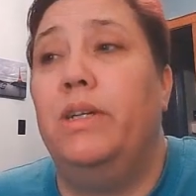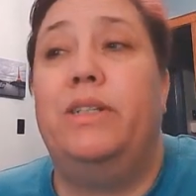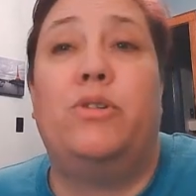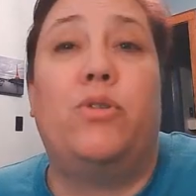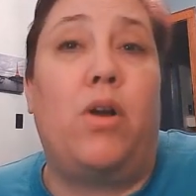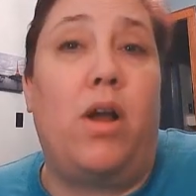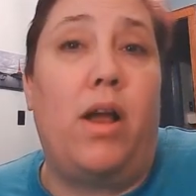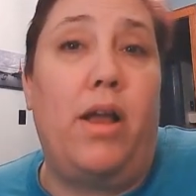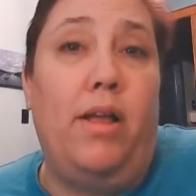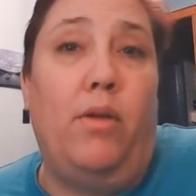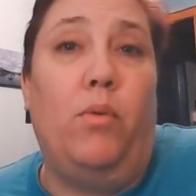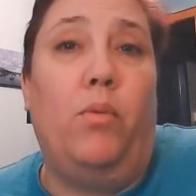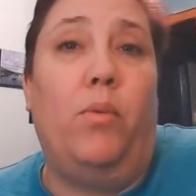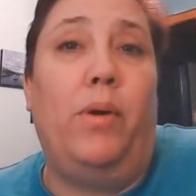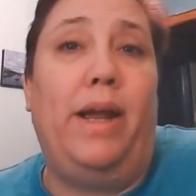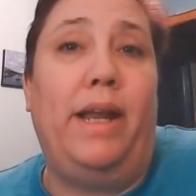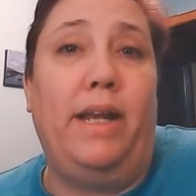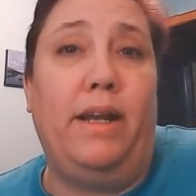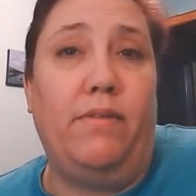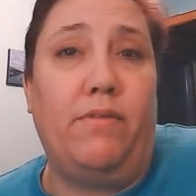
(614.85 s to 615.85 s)
trial
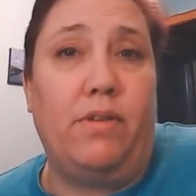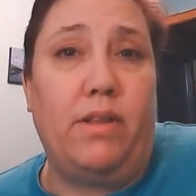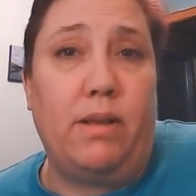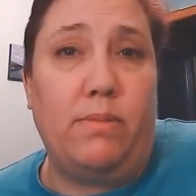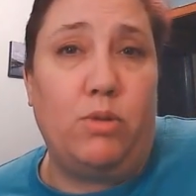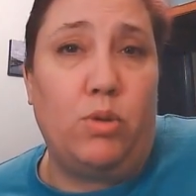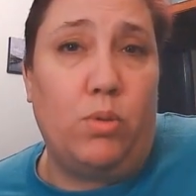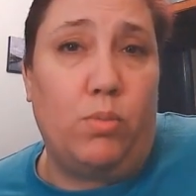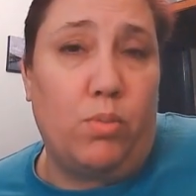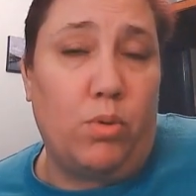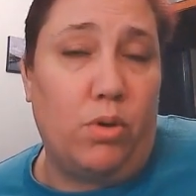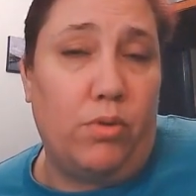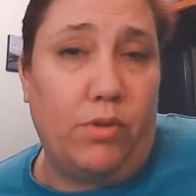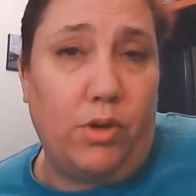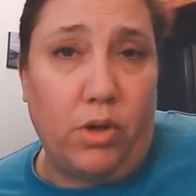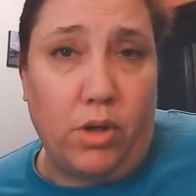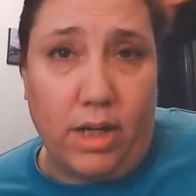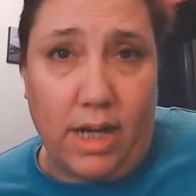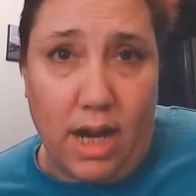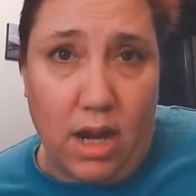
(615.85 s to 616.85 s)
waiting for them to approve
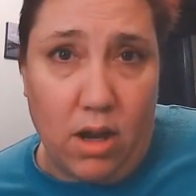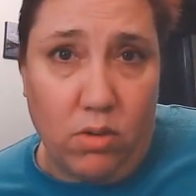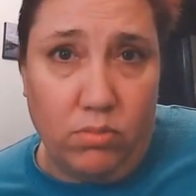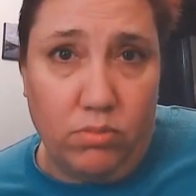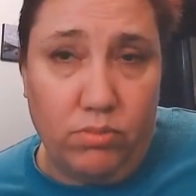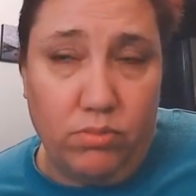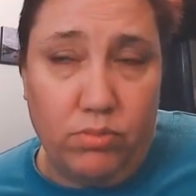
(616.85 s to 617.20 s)
your account,